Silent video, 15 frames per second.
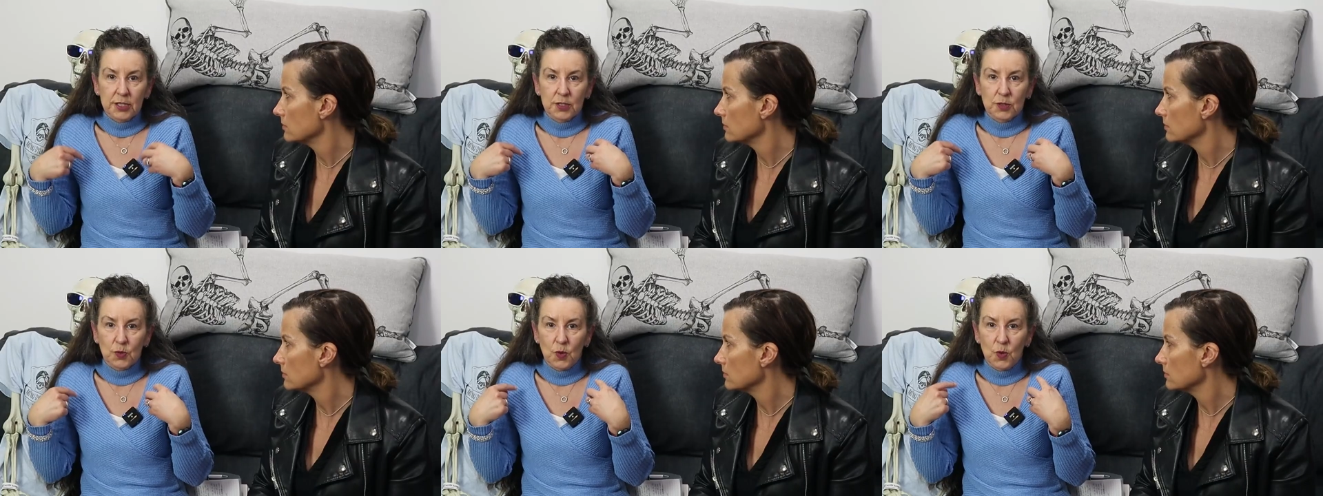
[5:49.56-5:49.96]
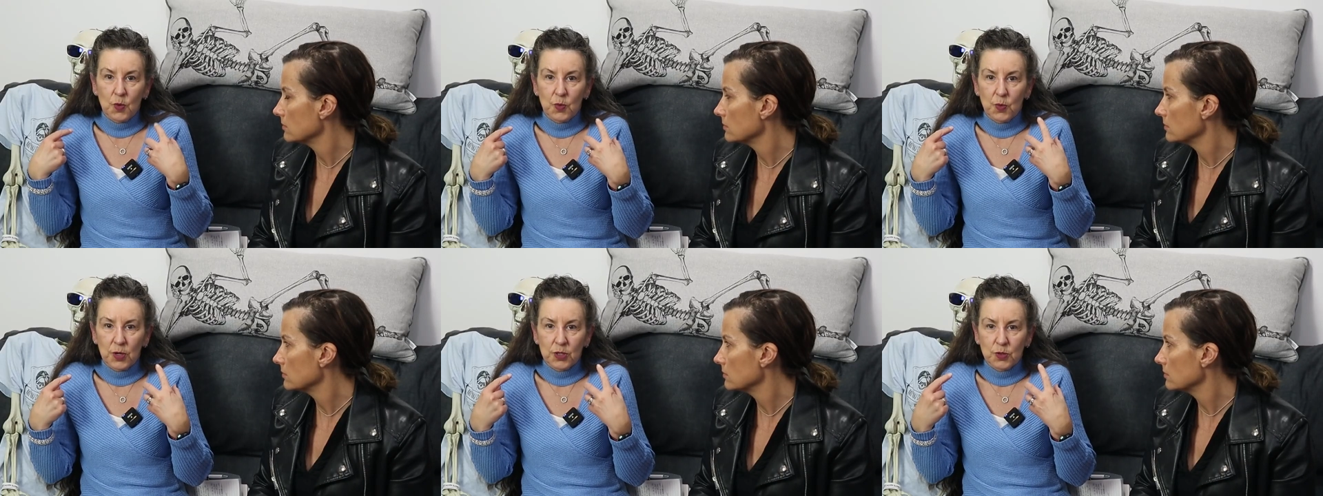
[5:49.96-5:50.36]

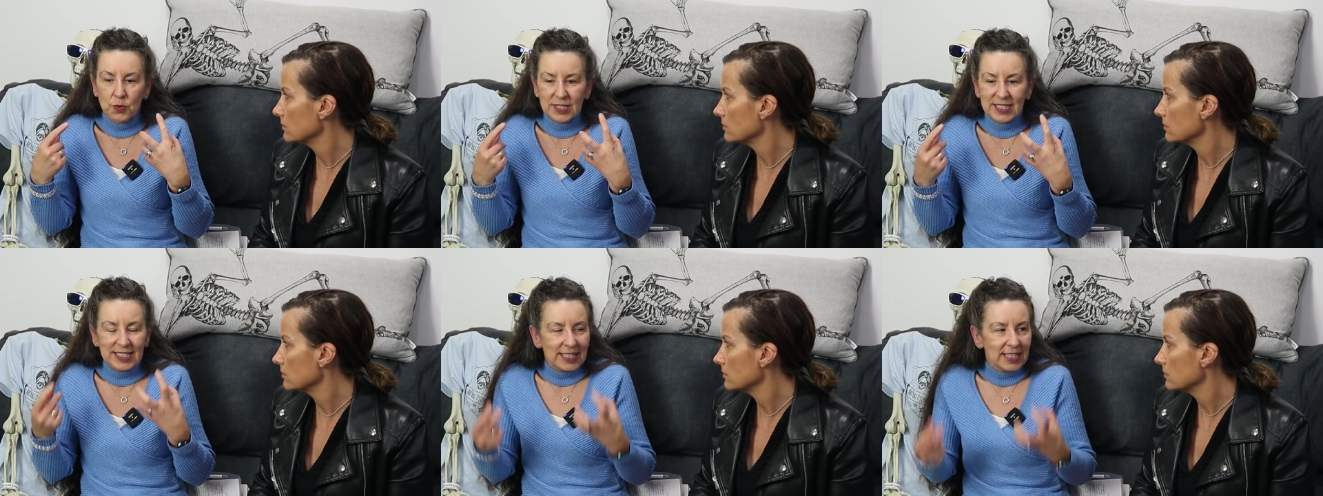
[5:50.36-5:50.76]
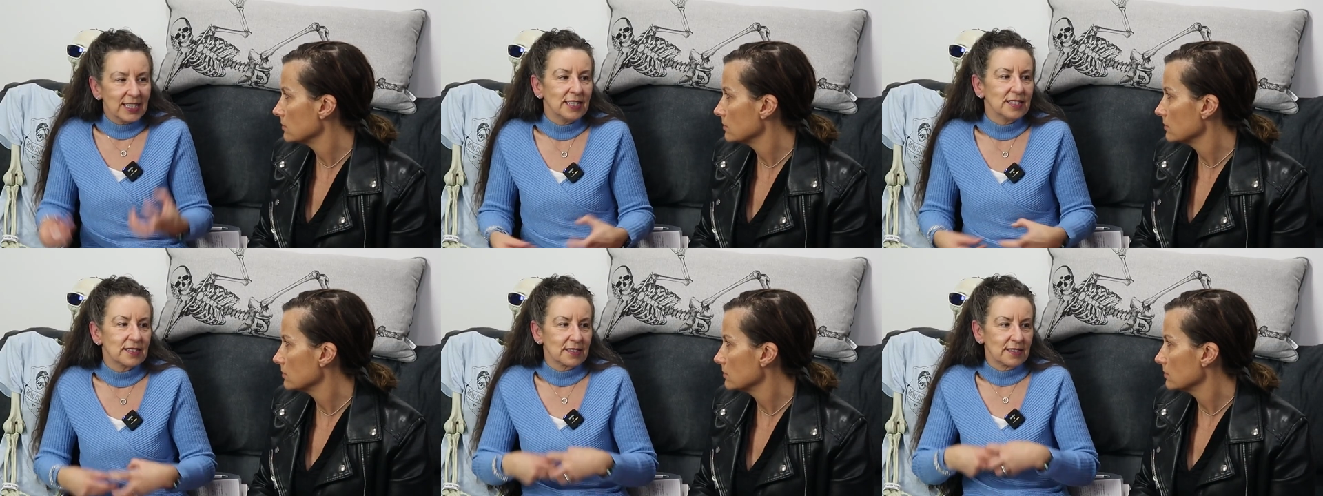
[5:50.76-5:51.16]
Speaker 1: So we don't
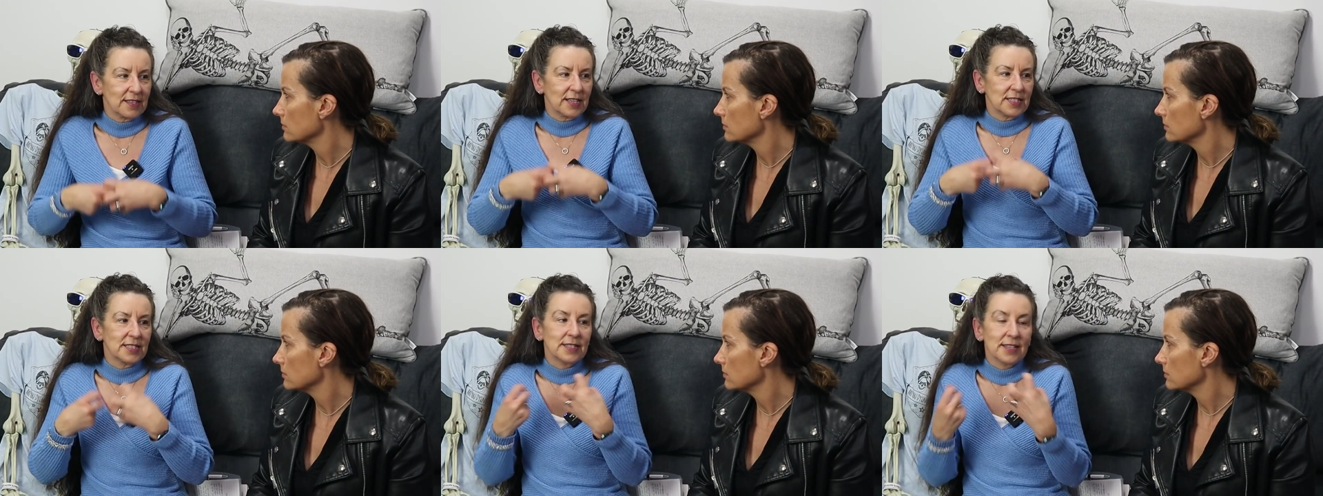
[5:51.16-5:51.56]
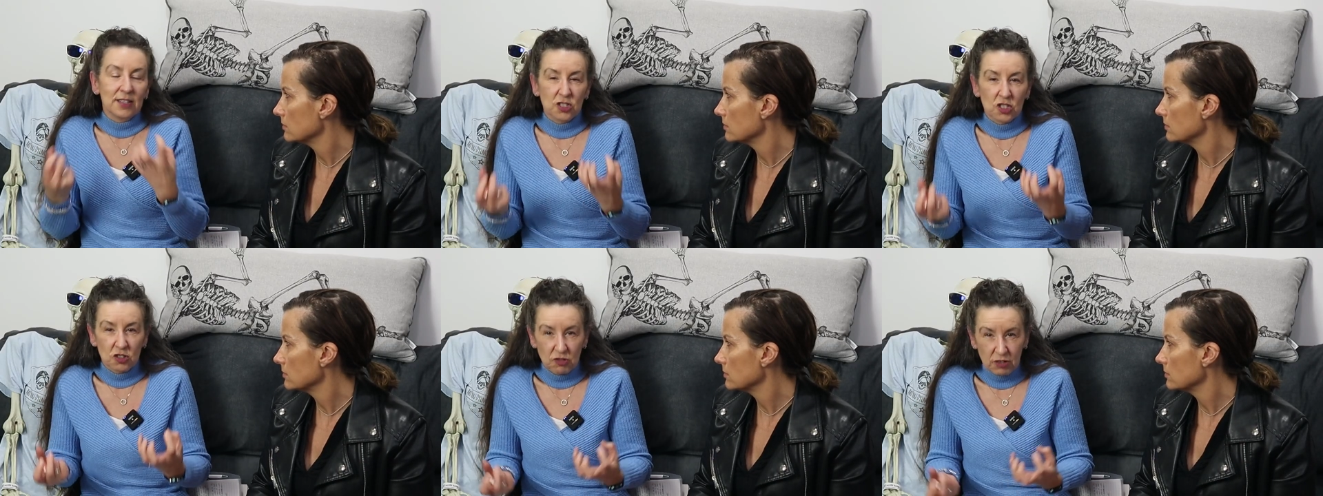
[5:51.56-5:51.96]
need that
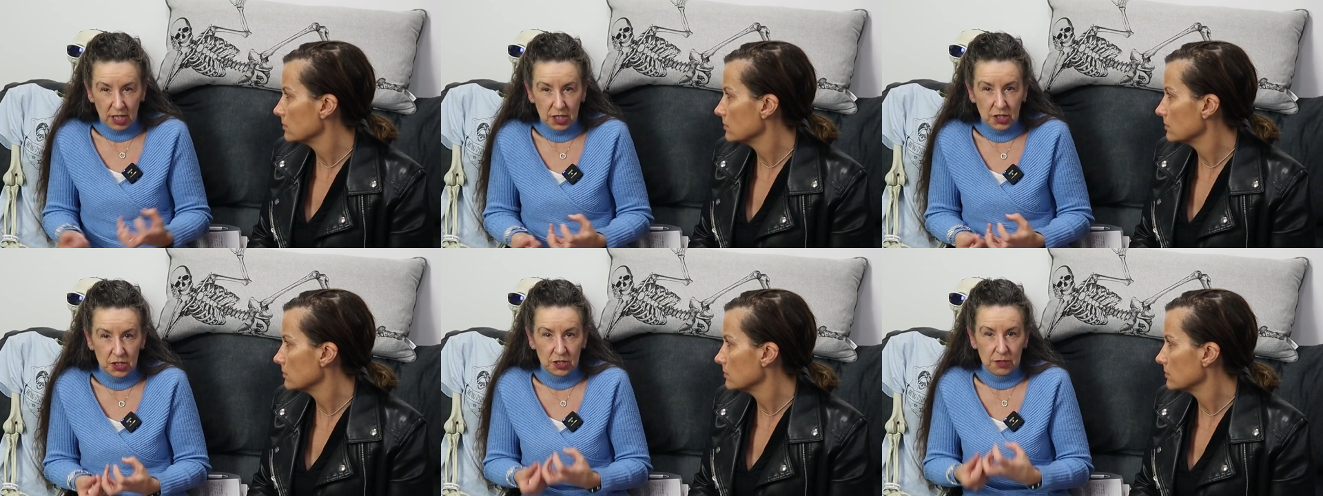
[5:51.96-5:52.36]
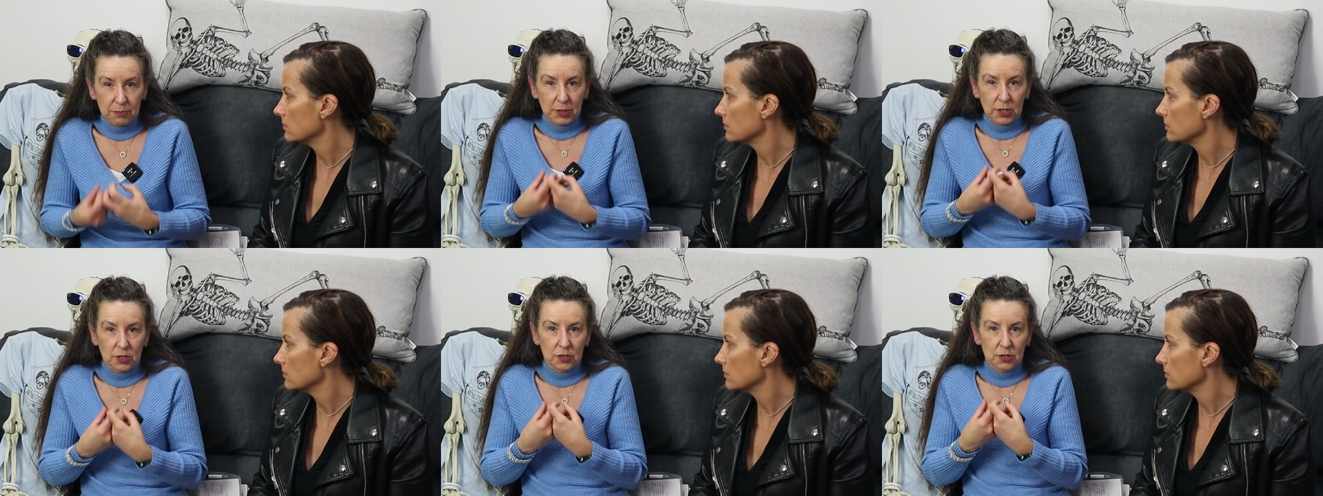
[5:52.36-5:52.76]

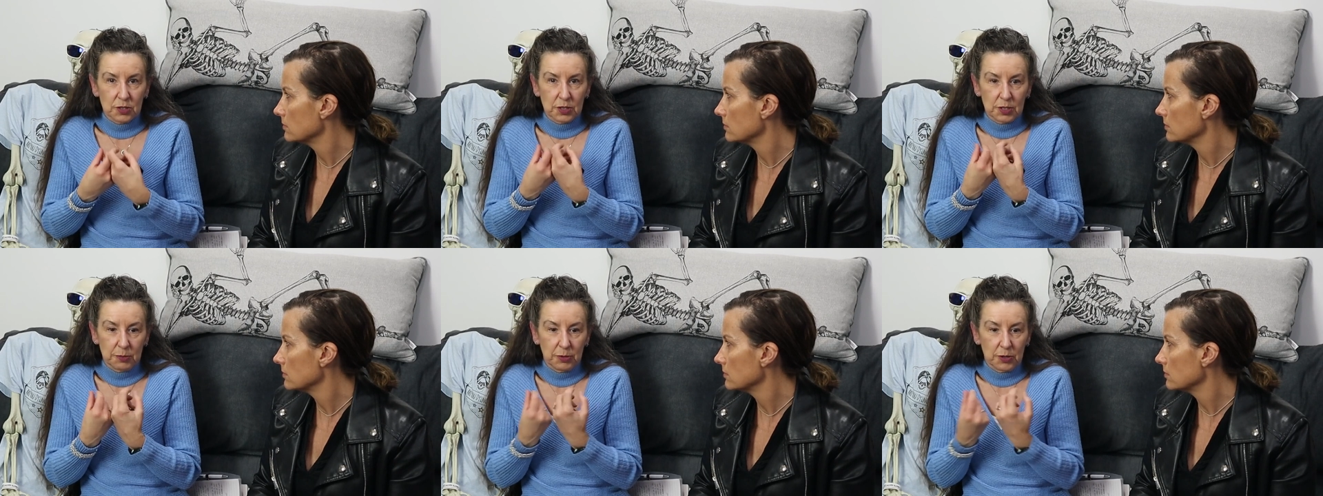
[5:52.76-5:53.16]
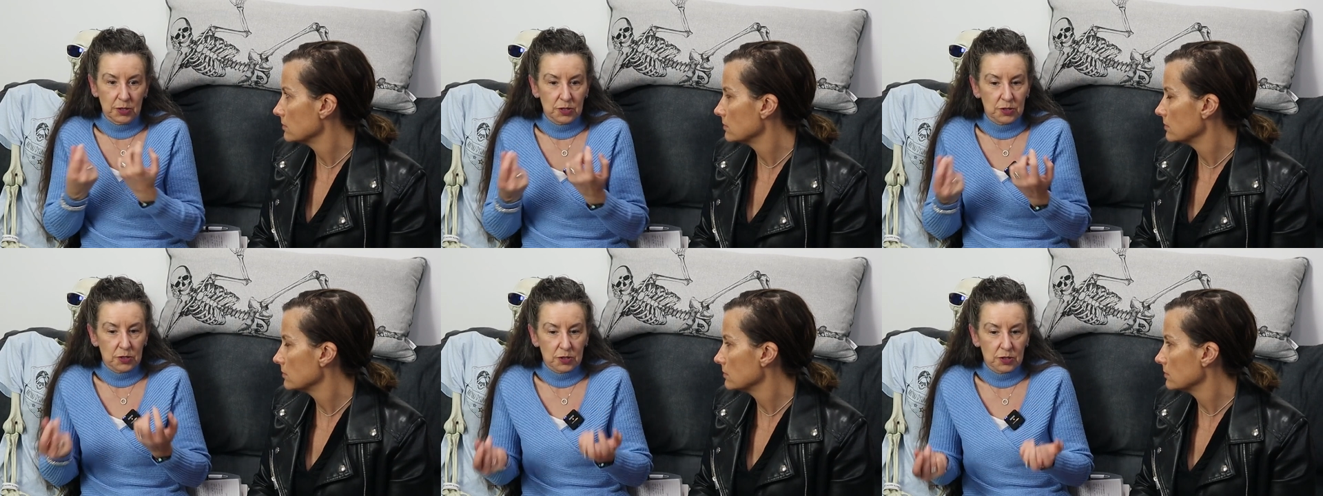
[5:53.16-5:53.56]
saturation because the
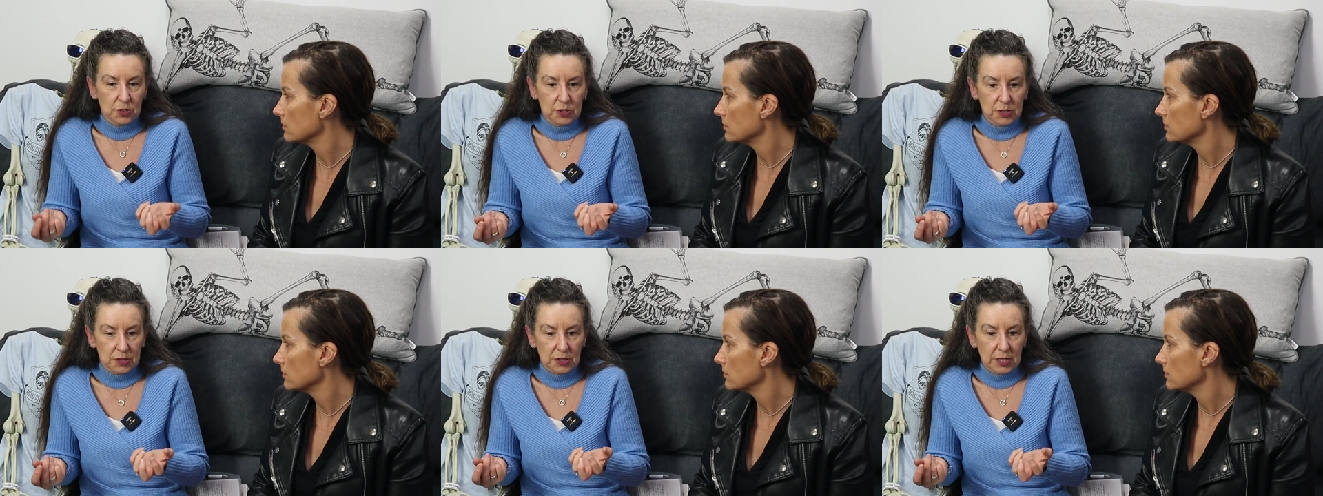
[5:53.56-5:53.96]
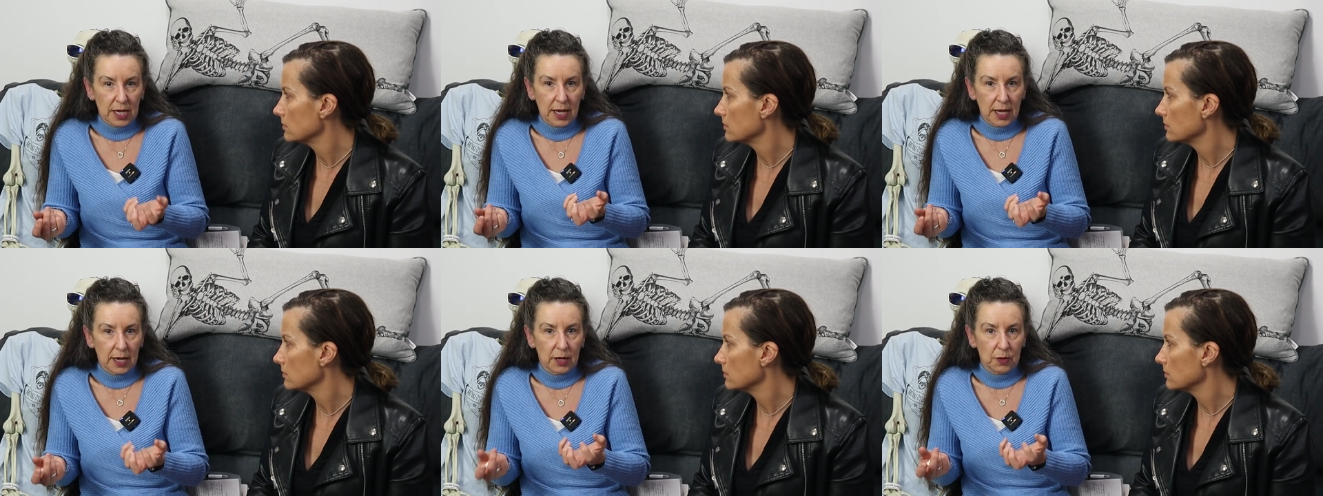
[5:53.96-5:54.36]
person's just
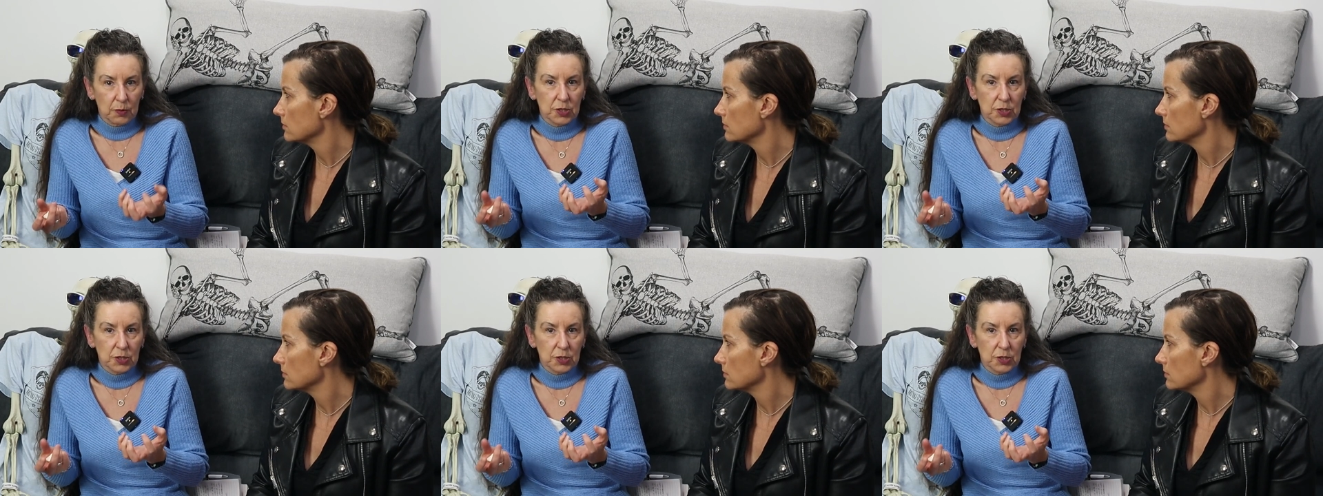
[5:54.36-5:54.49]
there.